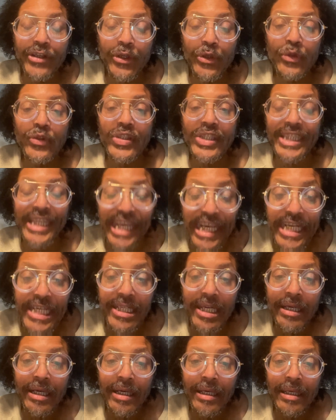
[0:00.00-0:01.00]
to
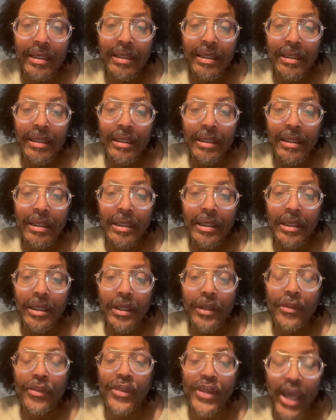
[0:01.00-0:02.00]
seat
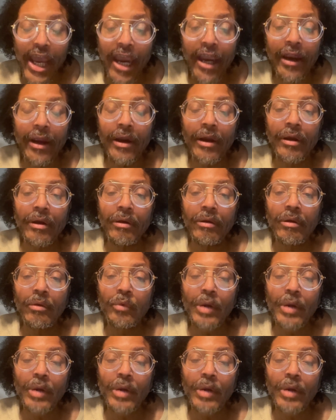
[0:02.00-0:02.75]
their